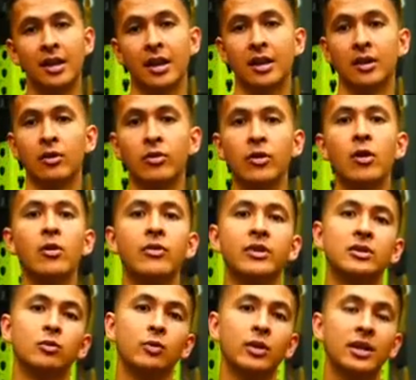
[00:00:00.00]
And although
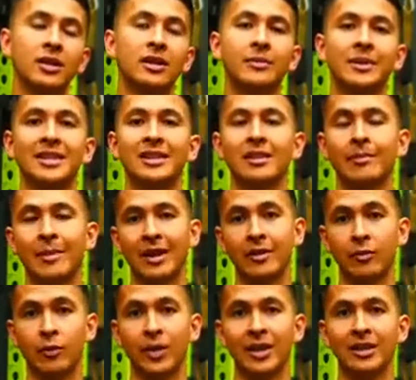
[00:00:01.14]
this will limit the amount
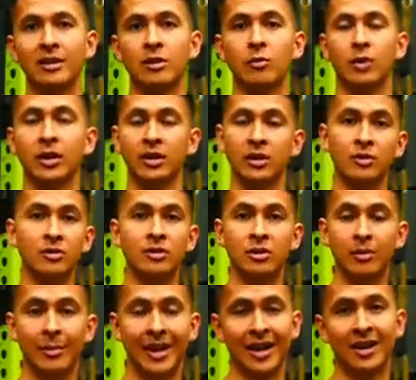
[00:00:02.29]
of weight that you want to use in
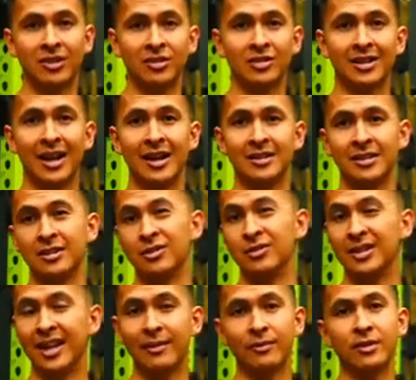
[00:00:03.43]
your main exercise, and you
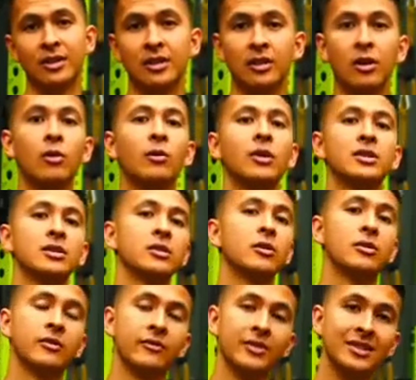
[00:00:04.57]
definitely don't want to go
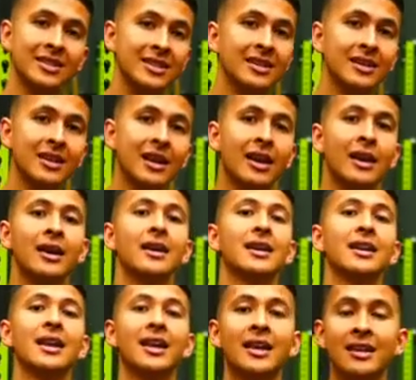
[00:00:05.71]
to fatigue, it